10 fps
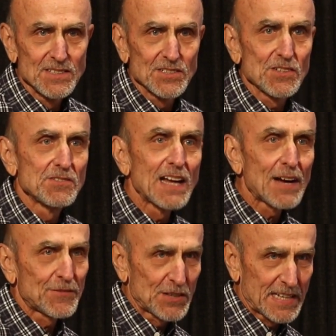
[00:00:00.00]
So they're
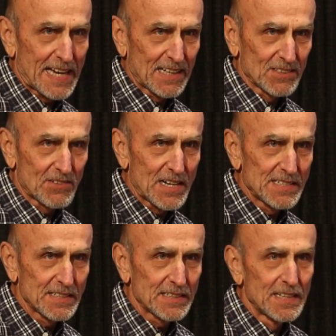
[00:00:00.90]
not for cattle
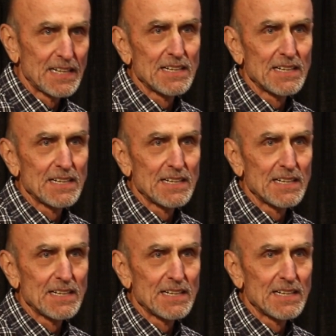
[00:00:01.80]
grazing.